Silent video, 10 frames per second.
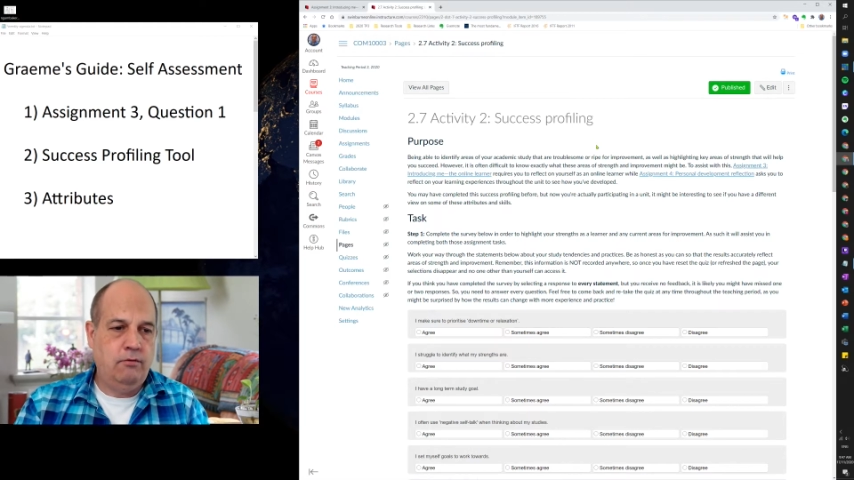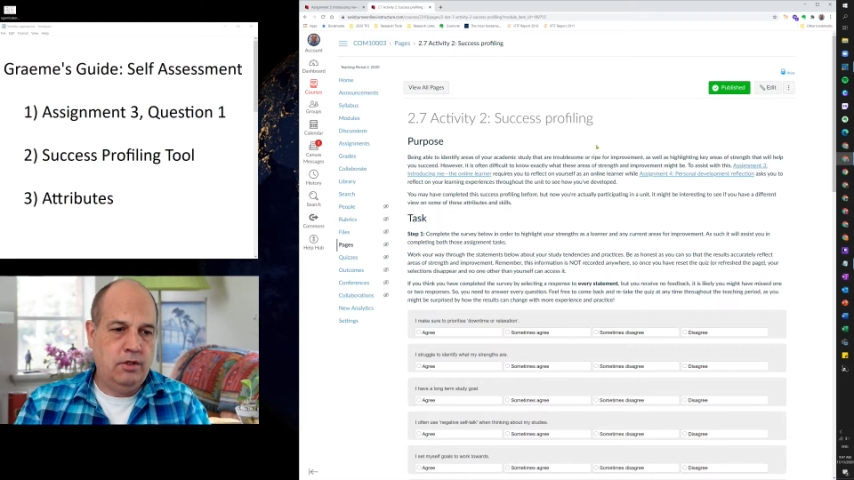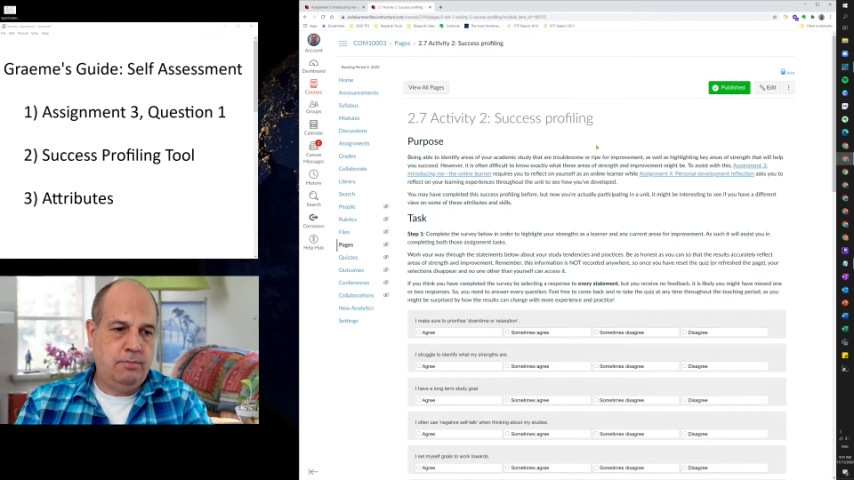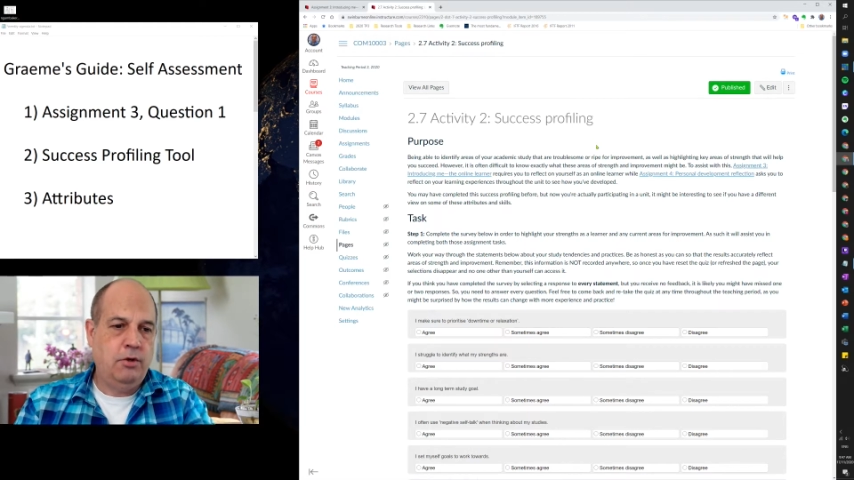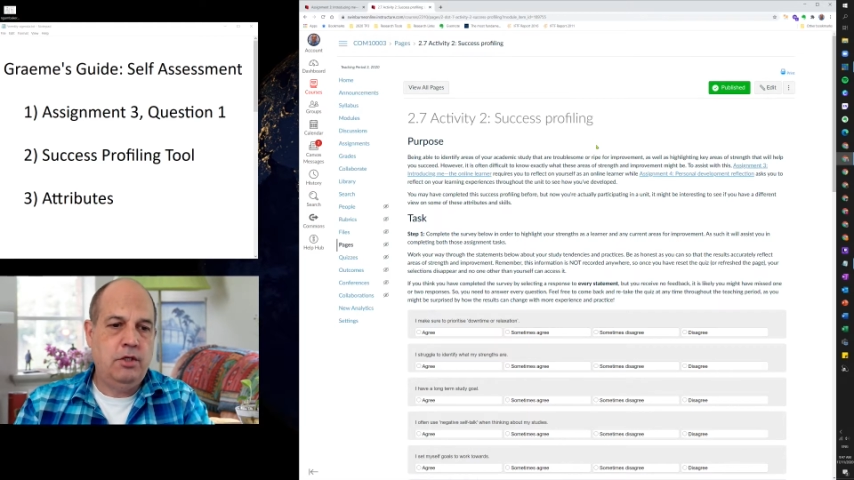
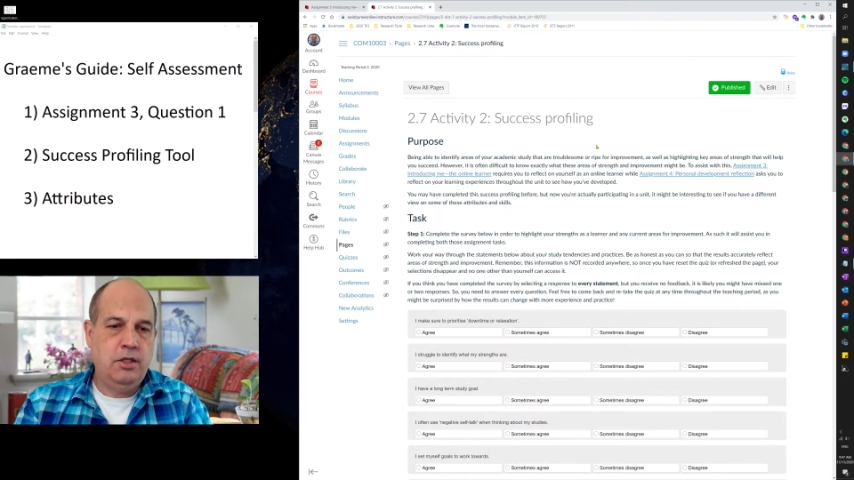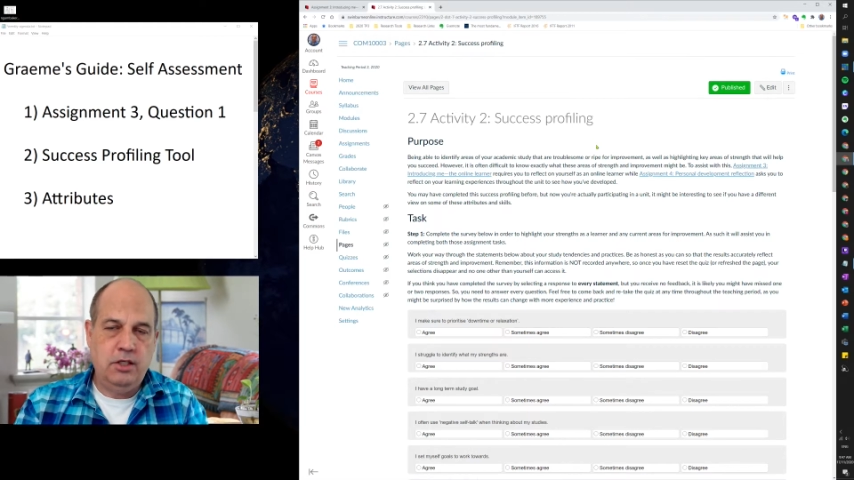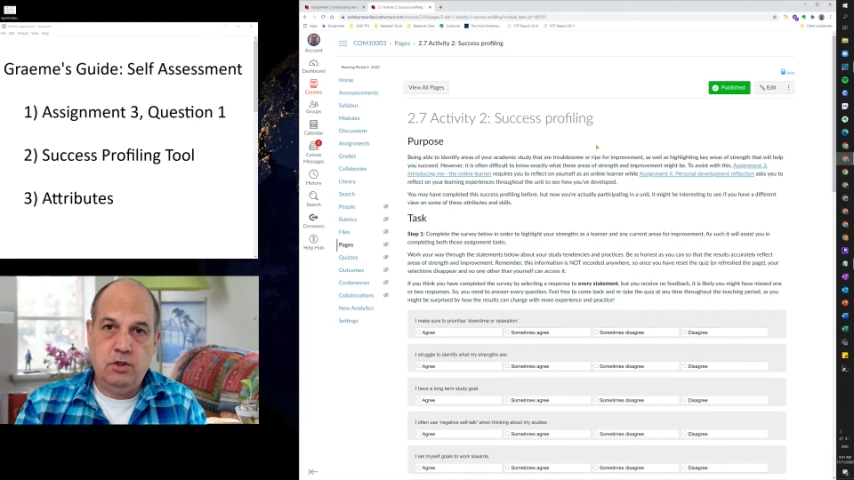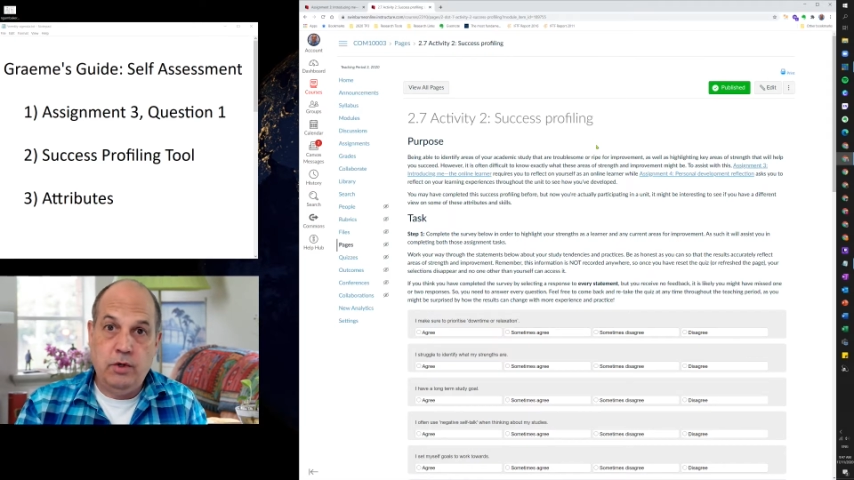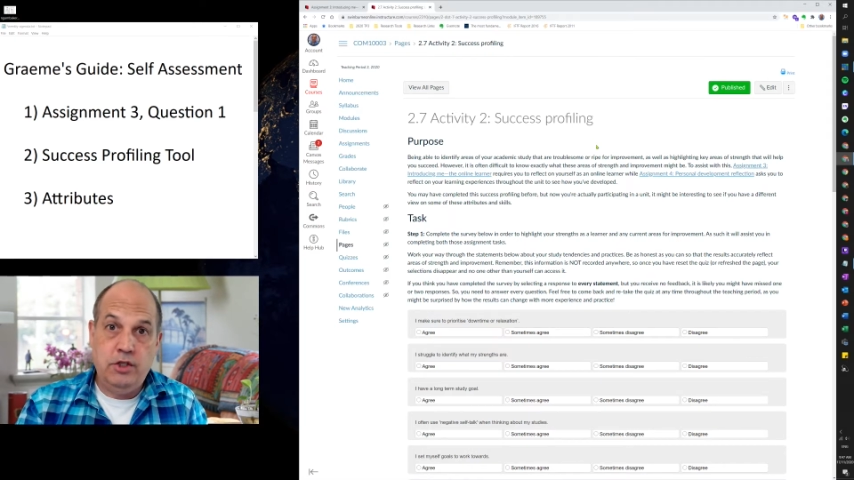respond to
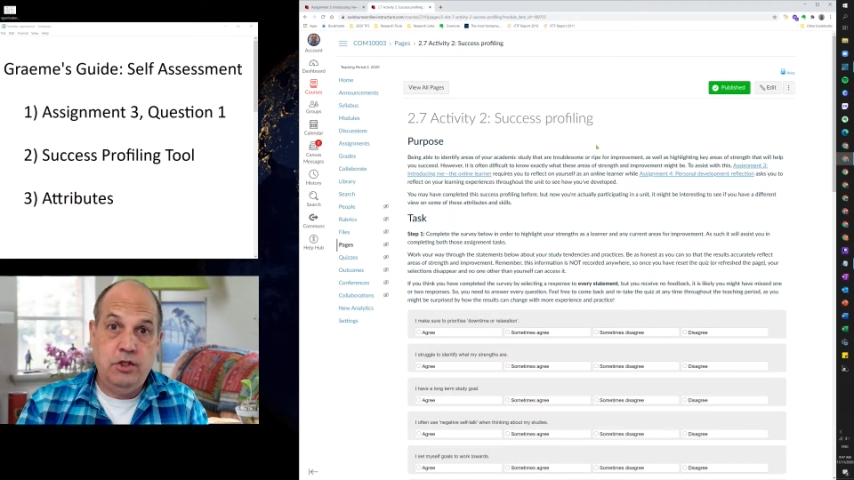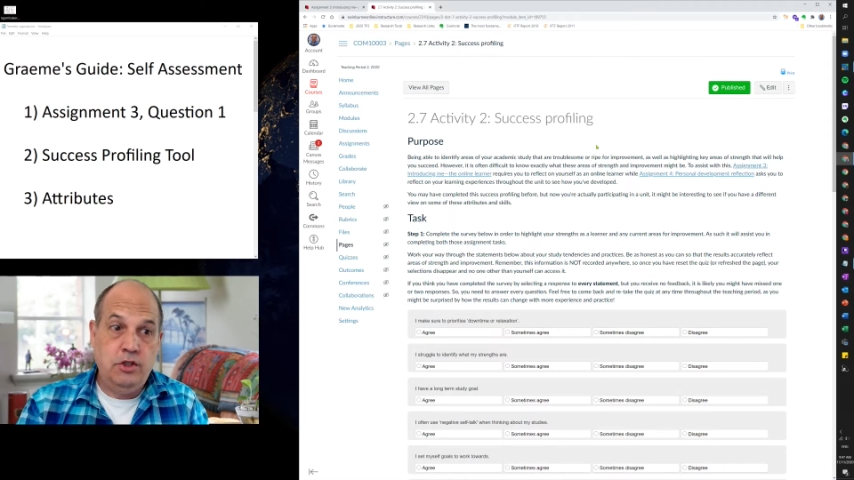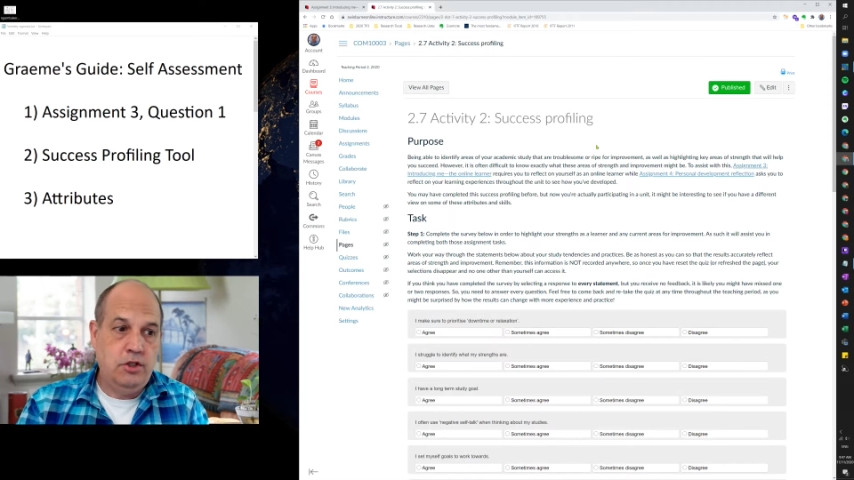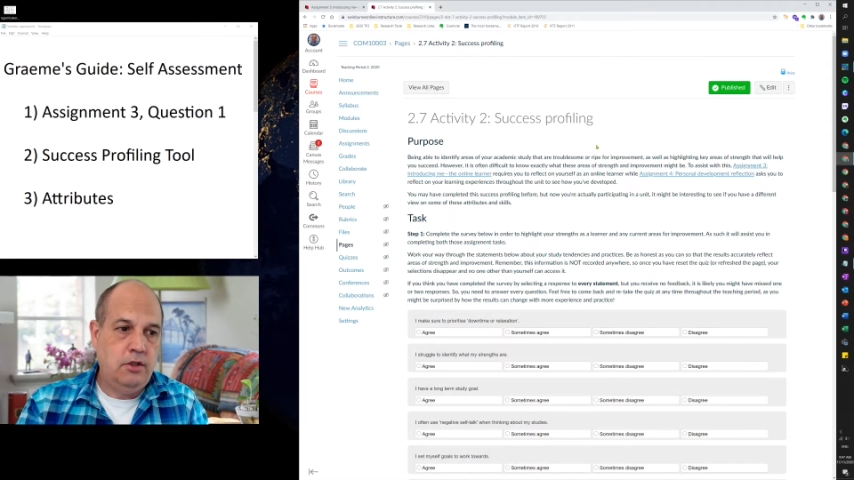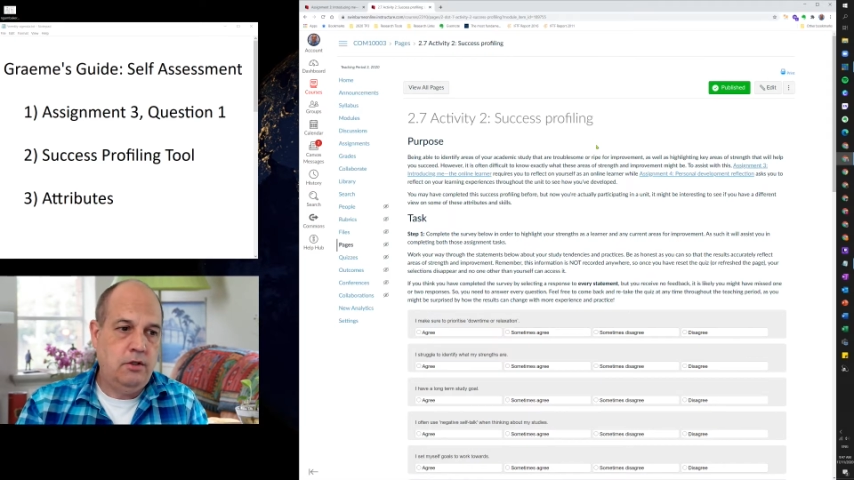these
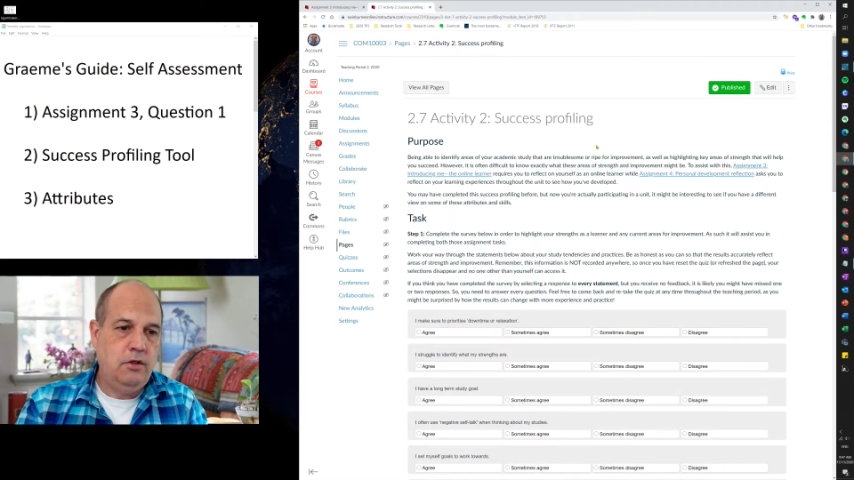questions